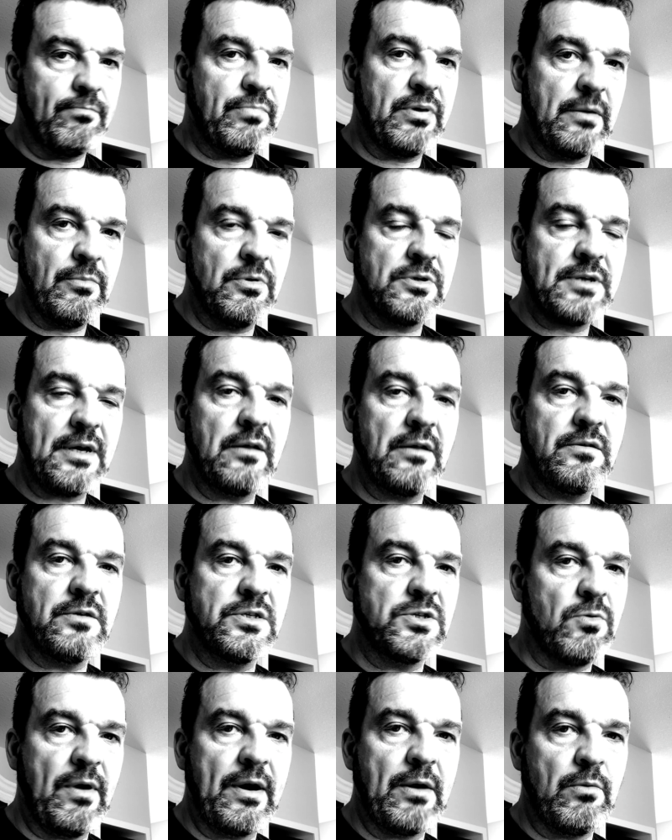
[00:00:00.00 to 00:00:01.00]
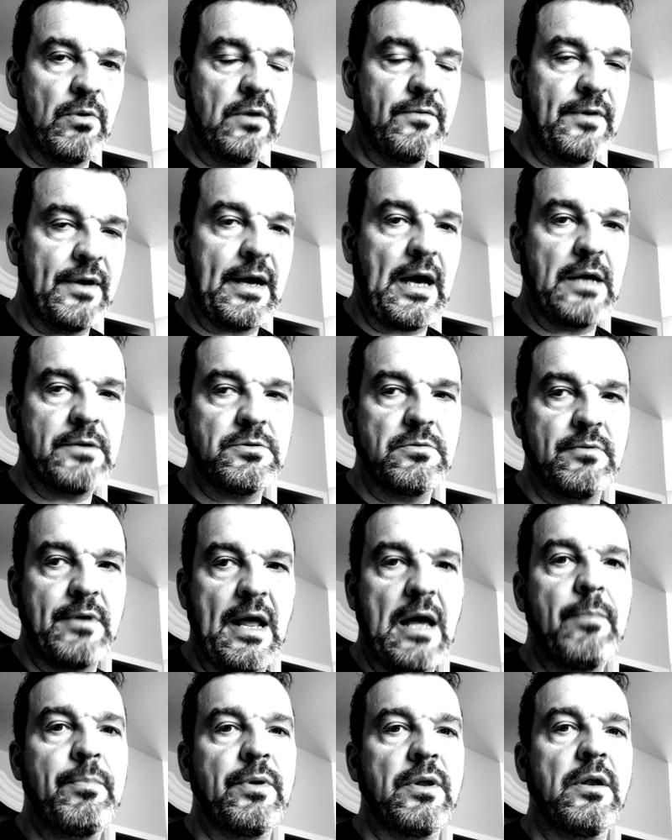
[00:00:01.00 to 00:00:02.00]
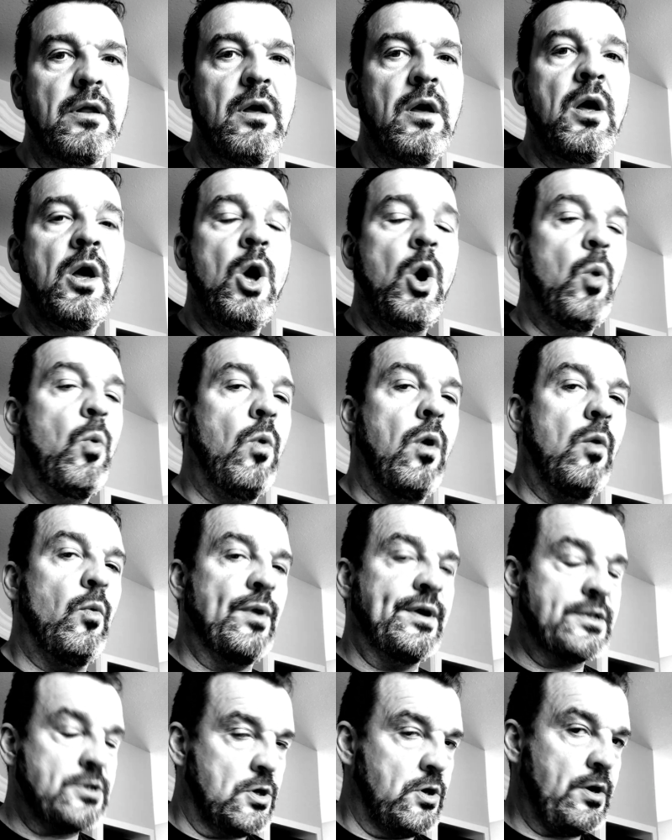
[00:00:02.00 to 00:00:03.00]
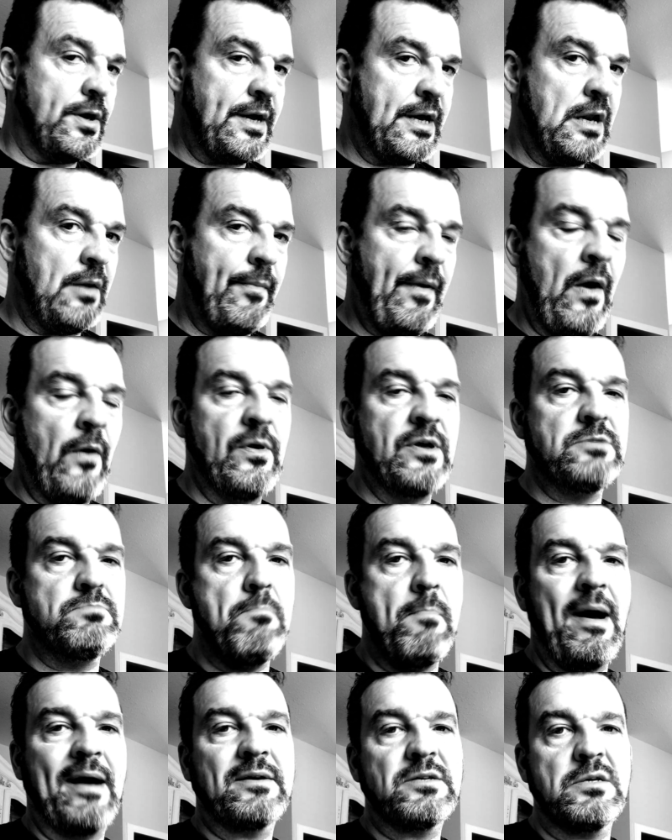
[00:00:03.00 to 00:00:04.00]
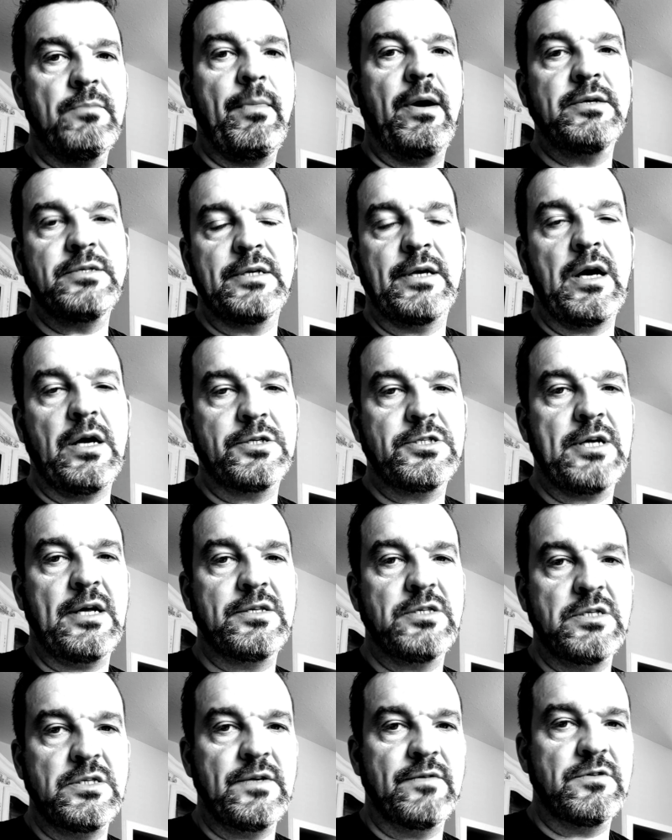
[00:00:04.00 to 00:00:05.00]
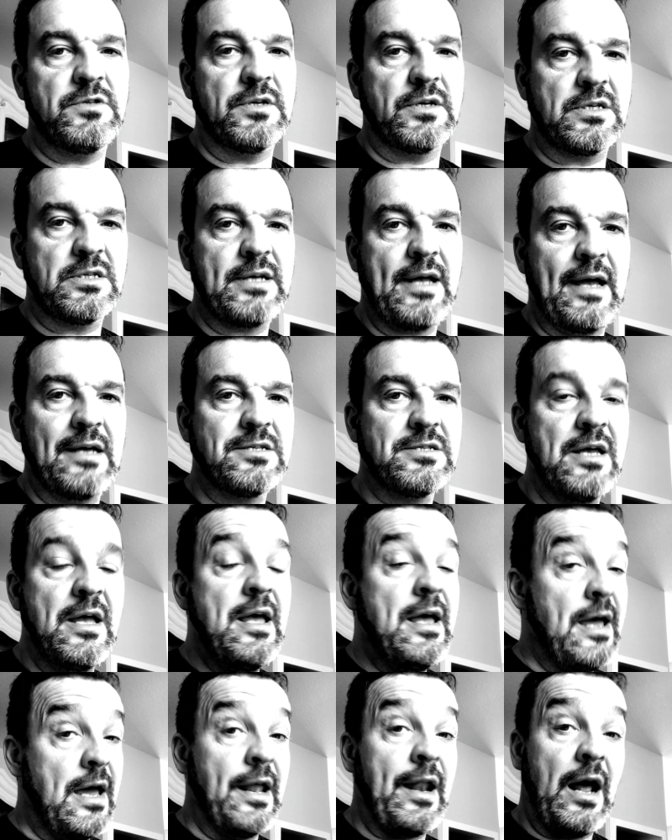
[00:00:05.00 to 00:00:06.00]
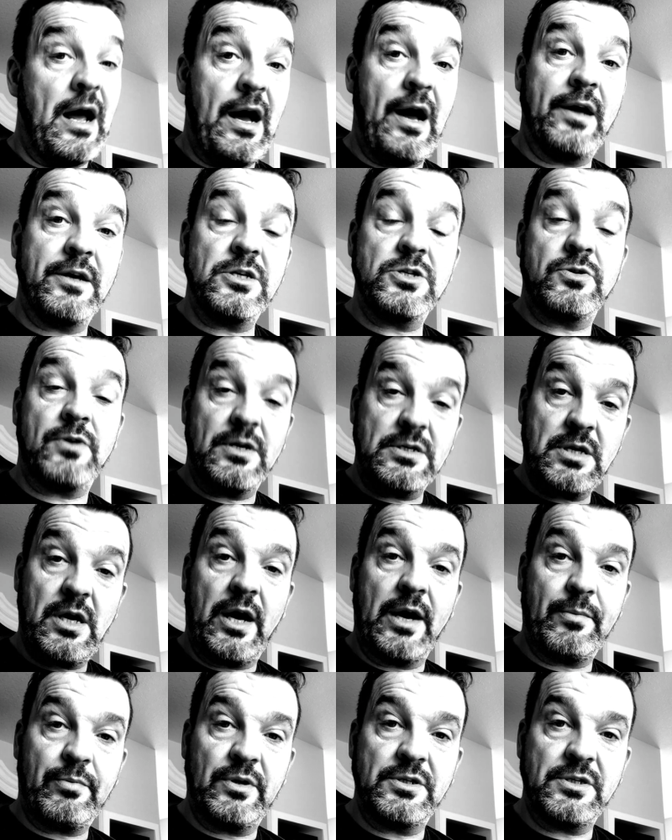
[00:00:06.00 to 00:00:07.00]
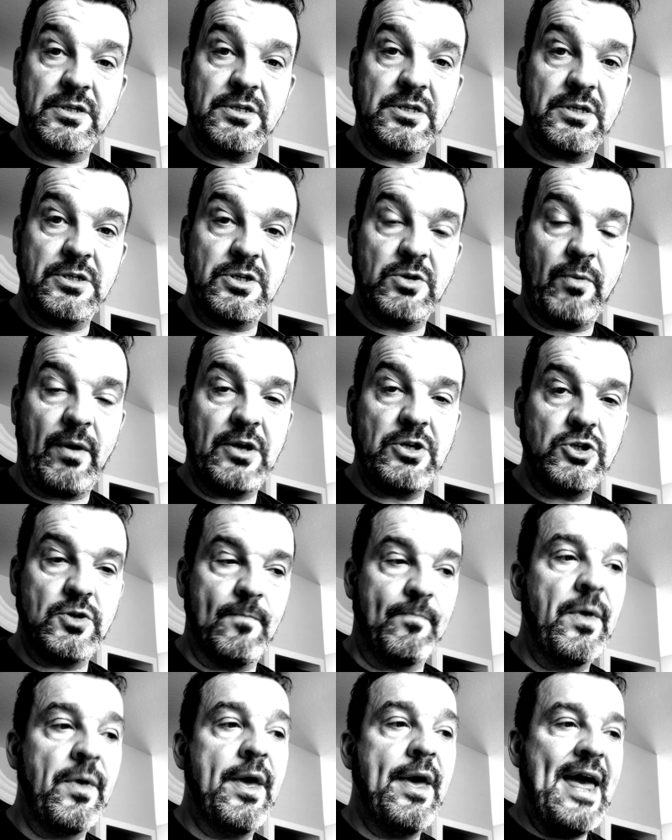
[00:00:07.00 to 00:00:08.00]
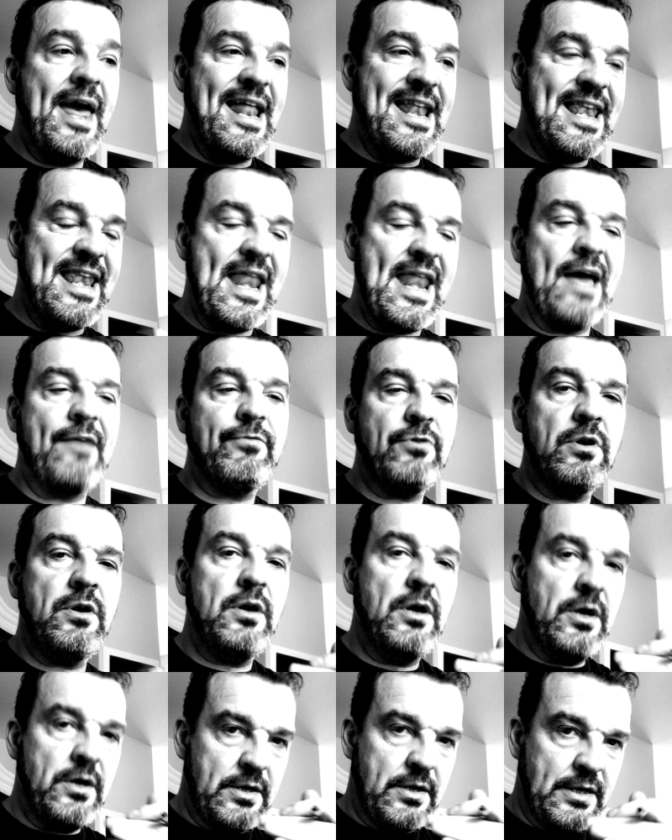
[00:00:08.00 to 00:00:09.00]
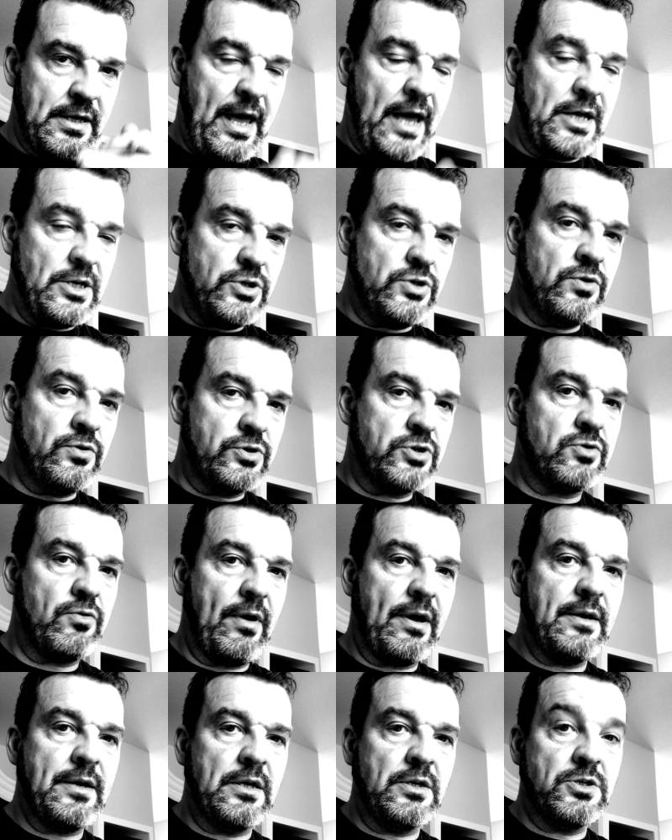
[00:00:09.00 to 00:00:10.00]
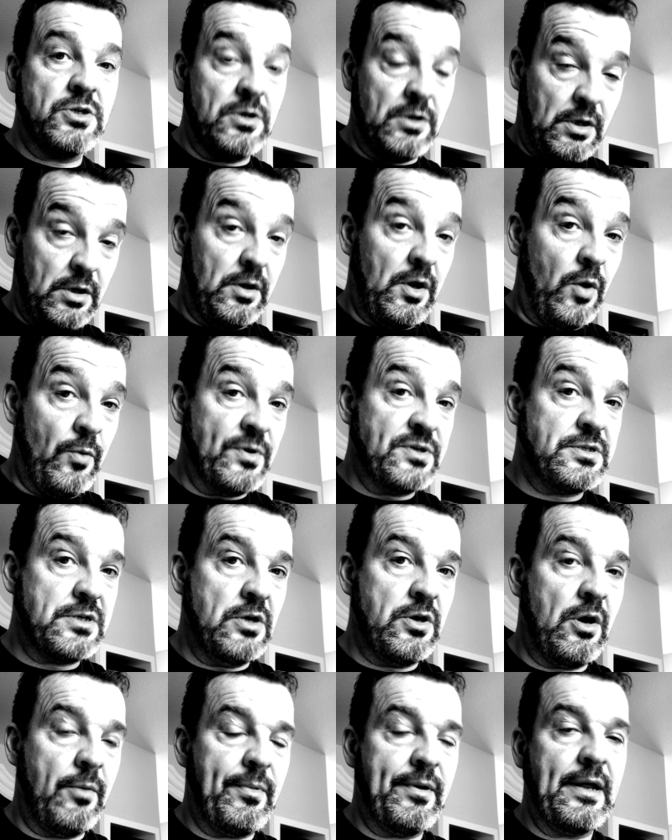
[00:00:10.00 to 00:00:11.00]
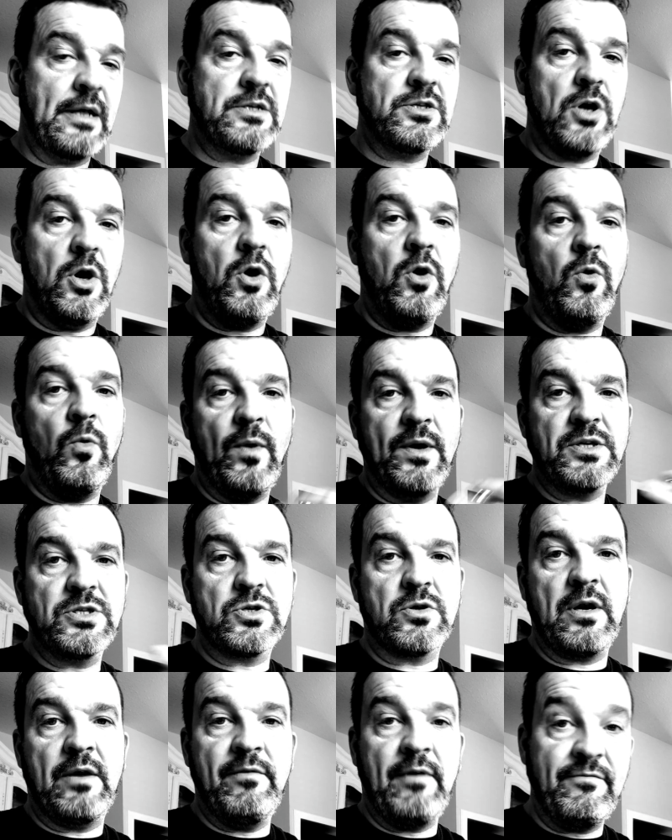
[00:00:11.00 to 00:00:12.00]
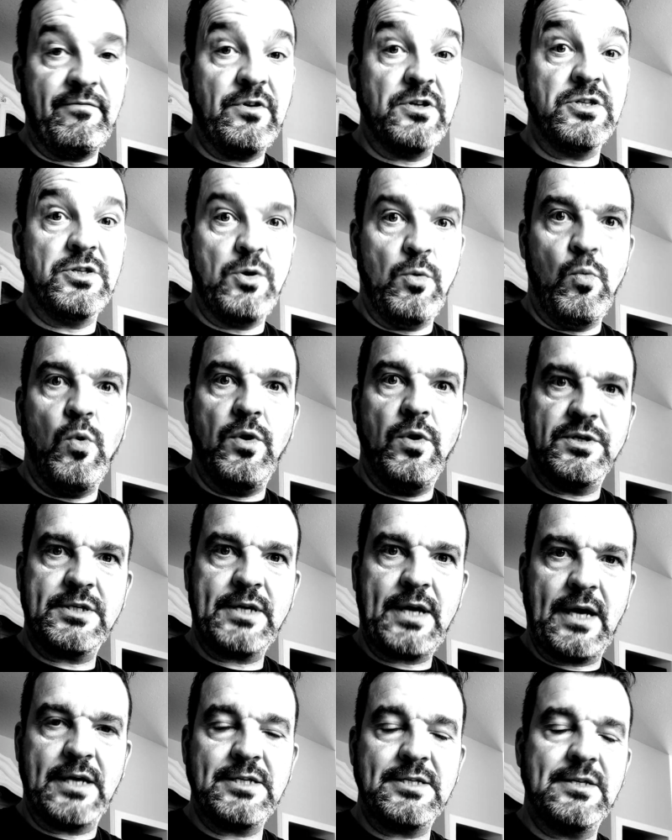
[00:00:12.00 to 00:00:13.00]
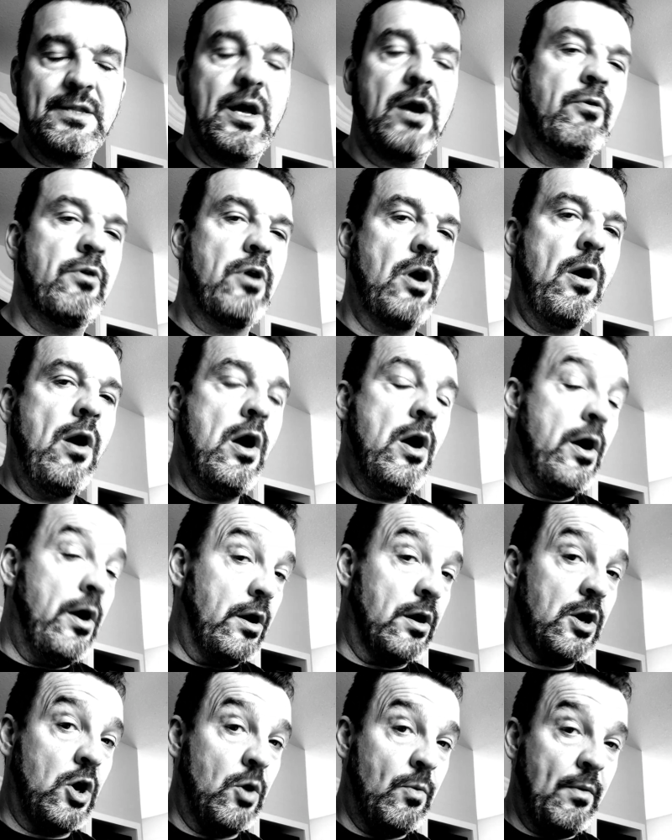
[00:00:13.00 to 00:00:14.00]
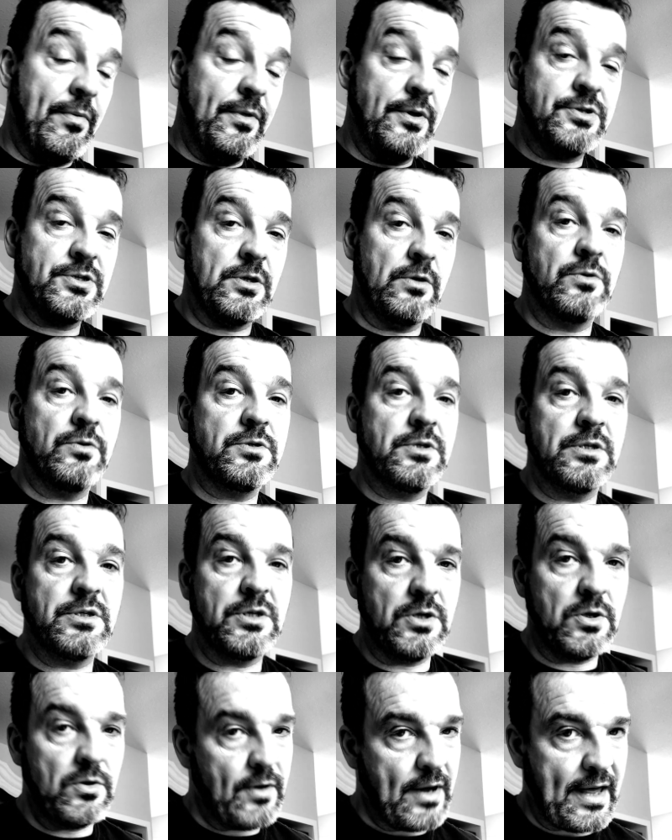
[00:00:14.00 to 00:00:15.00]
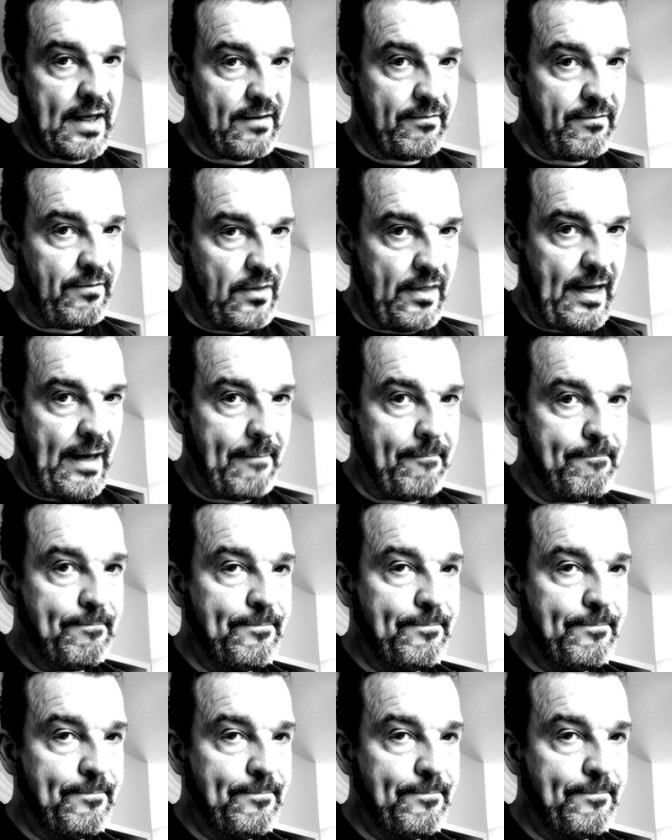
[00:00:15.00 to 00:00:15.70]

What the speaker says: pretty much anything to anyone if you catch them napping. What we're talking about is maximizing our chances of success in a high stress, high pressure situation. Never gauge your training to the lowest denominator. Always try to envision the worst case scenario and come up with the solutions that you can for that.